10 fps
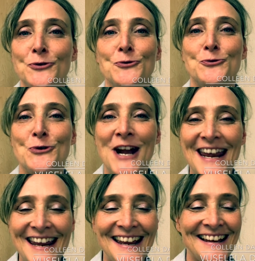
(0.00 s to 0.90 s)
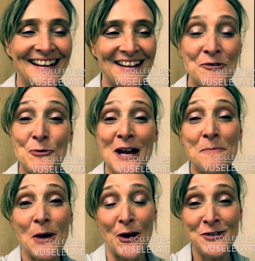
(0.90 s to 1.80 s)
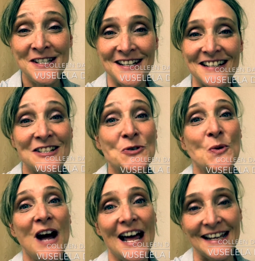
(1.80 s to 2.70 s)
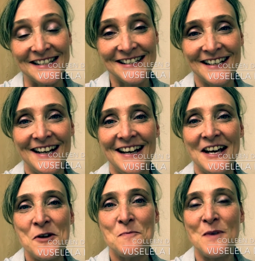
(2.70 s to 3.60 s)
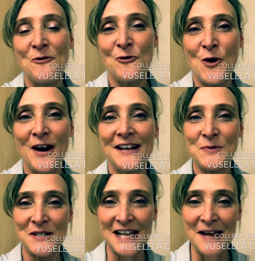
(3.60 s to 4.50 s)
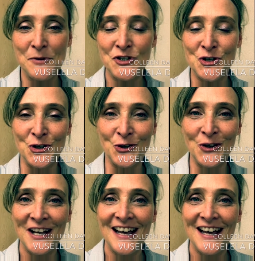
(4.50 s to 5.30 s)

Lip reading: repost it twice before it was able to